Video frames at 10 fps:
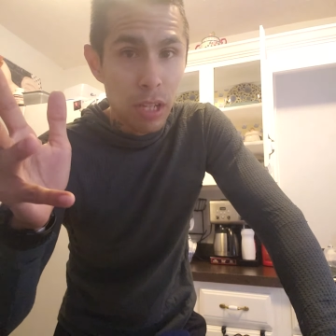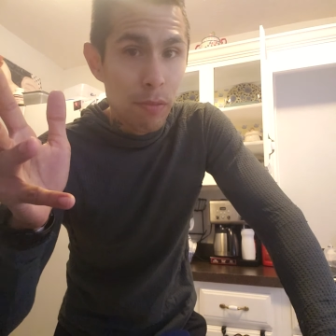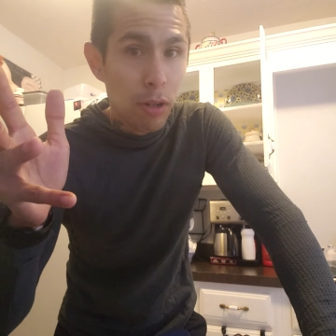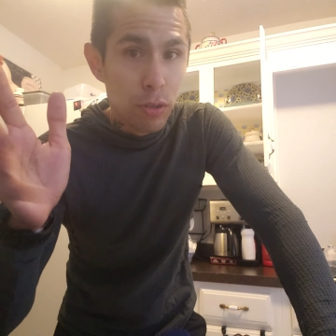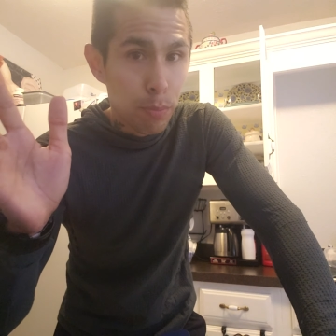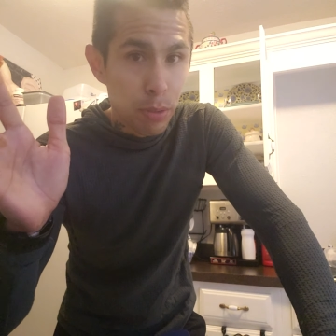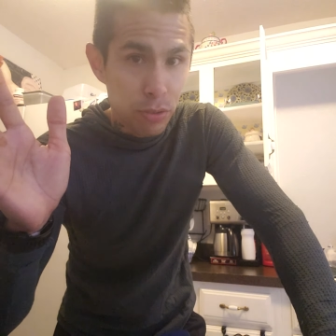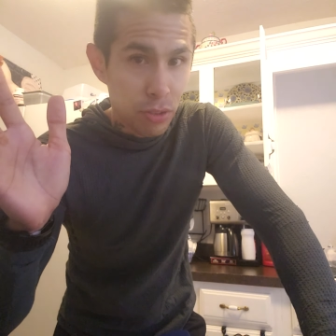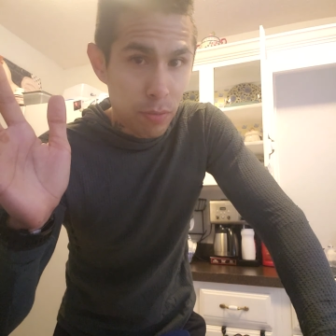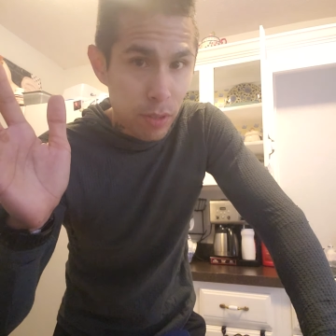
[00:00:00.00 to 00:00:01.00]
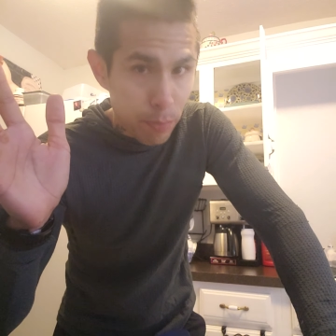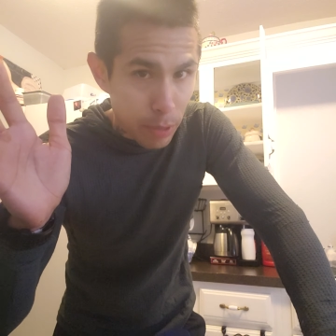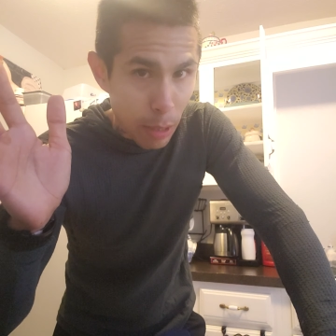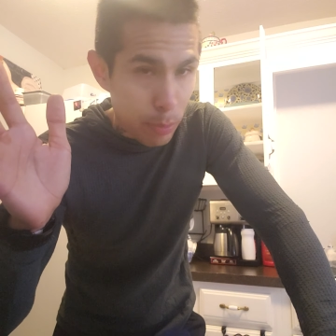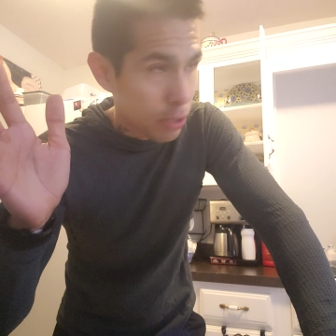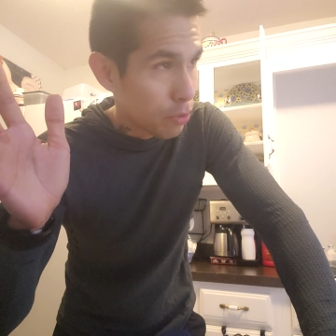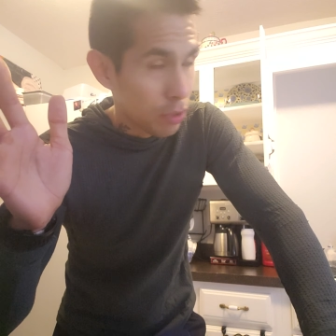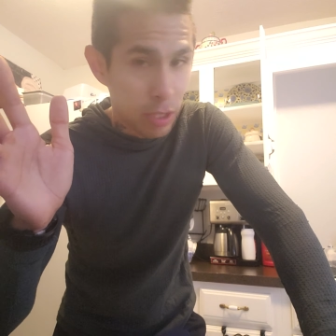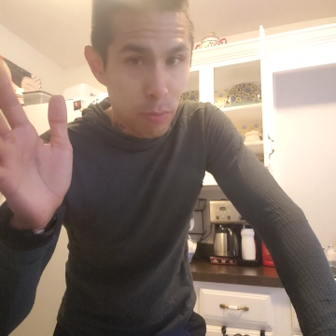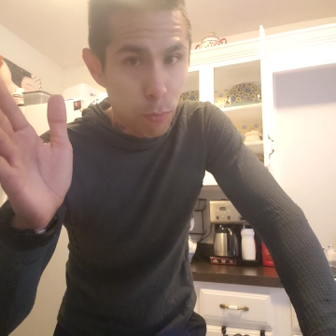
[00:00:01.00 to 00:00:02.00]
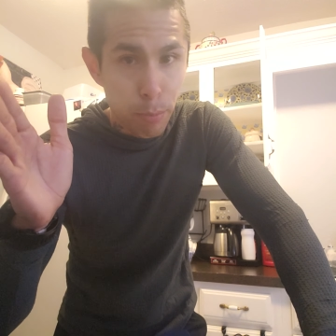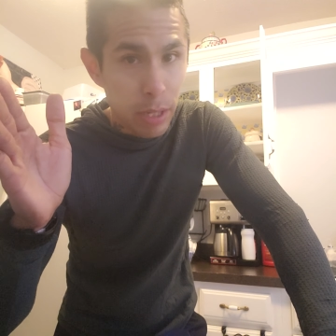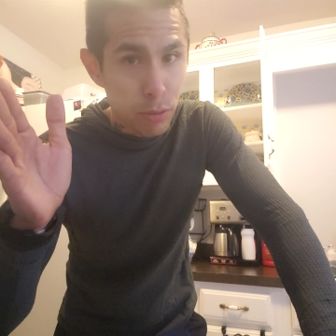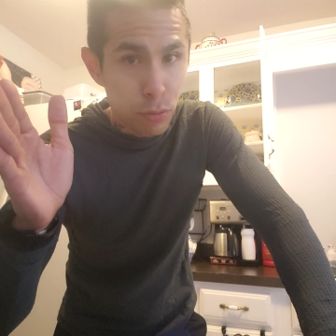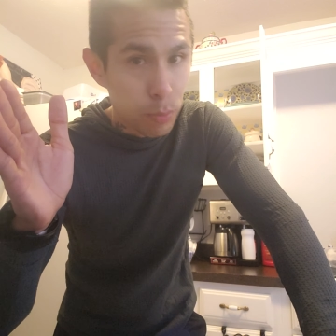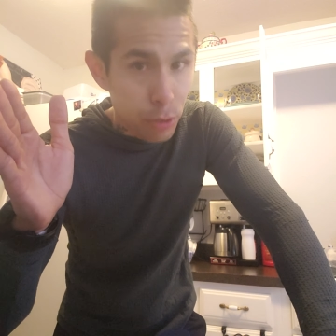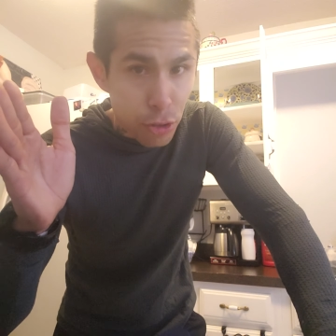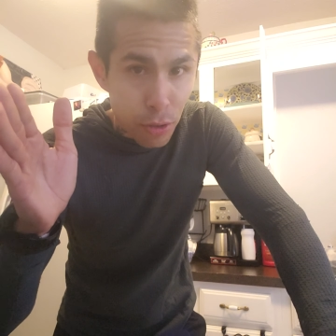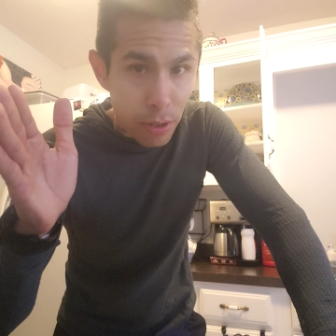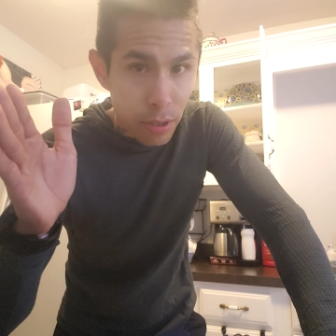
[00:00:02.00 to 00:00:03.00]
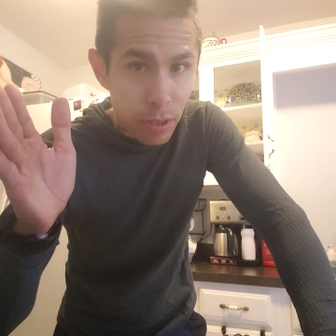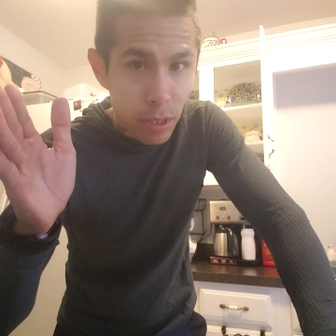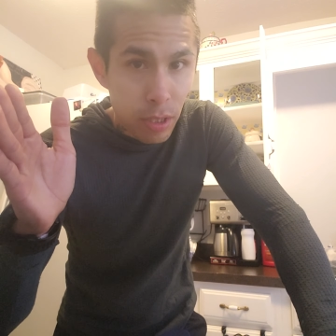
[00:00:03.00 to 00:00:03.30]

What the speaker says: I have $100 saved up now because I didn't buy a stupid shirt,